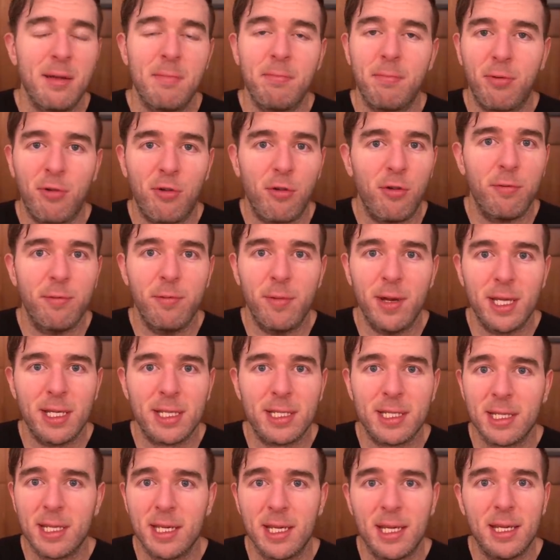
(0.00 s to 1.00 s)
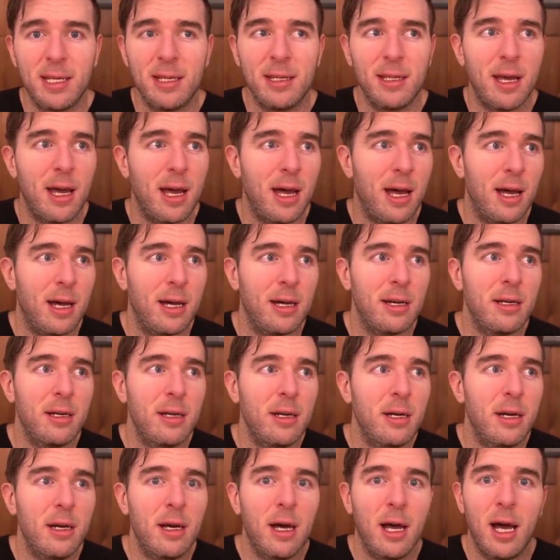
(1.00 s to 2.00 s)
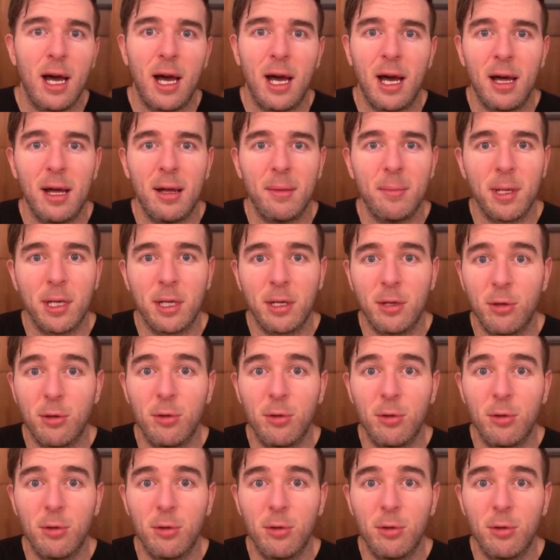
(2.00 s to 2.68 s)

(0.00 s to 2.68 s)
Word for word: improvements in like